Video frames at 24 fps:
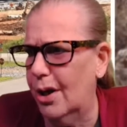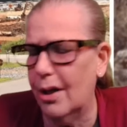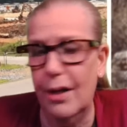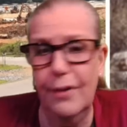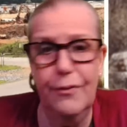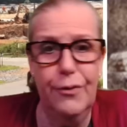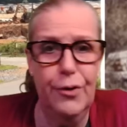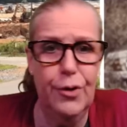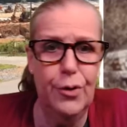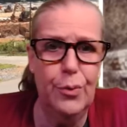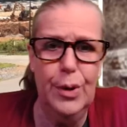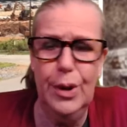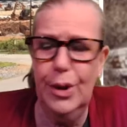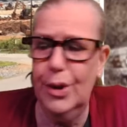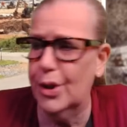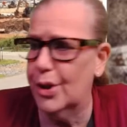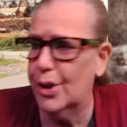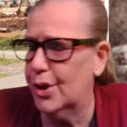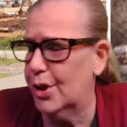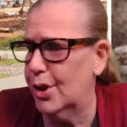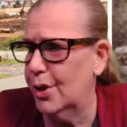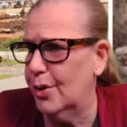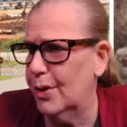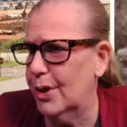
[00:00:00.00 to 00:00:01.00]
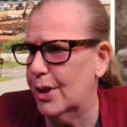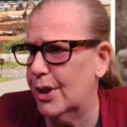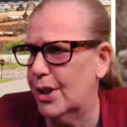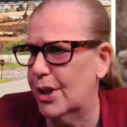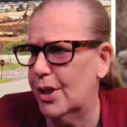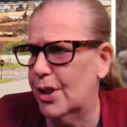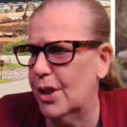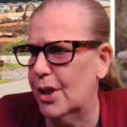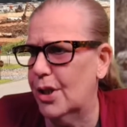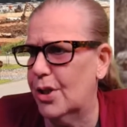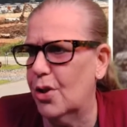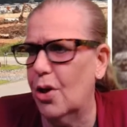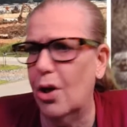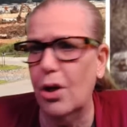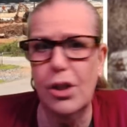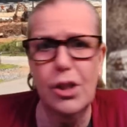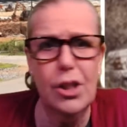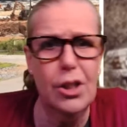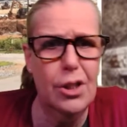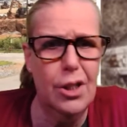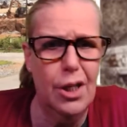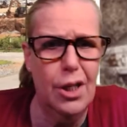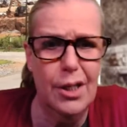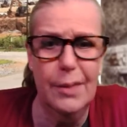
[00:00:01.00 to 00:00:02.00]
If you read the series, he, he, talks a
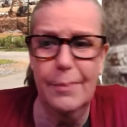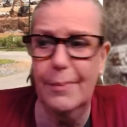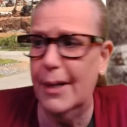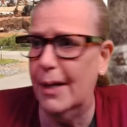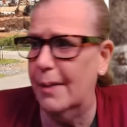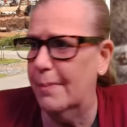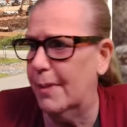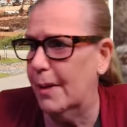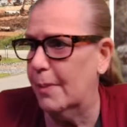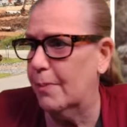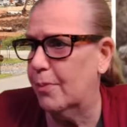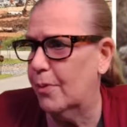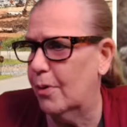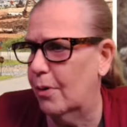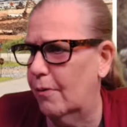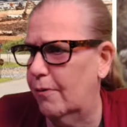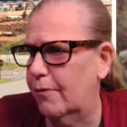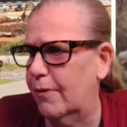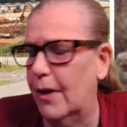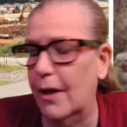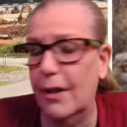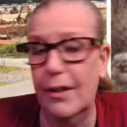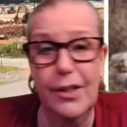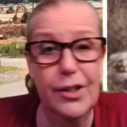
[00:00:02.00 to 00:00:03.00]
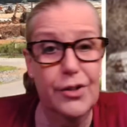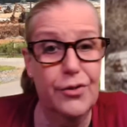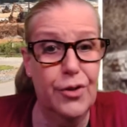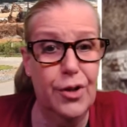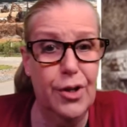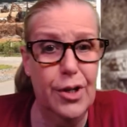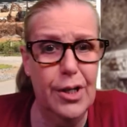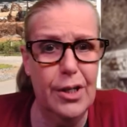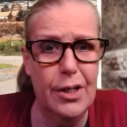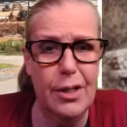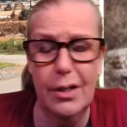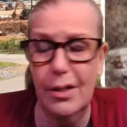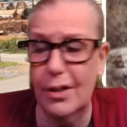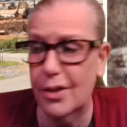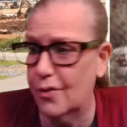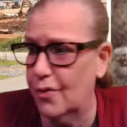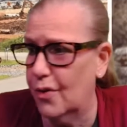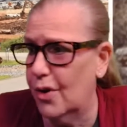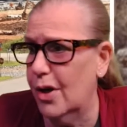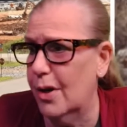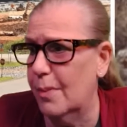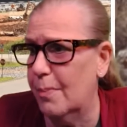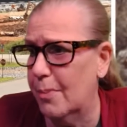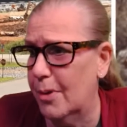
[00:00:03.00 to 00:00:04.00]
lot about my profile, and he's very he's
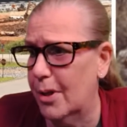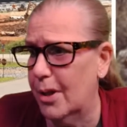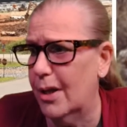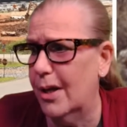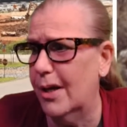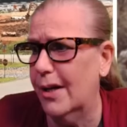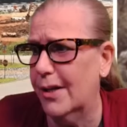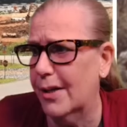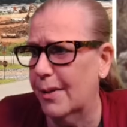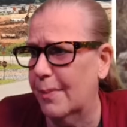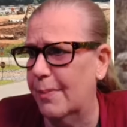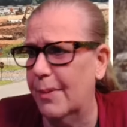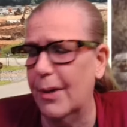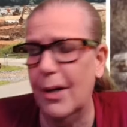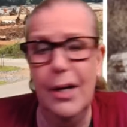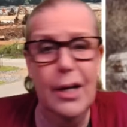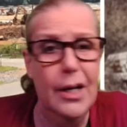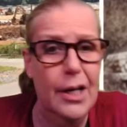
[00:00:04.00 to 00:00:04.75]
very polite about.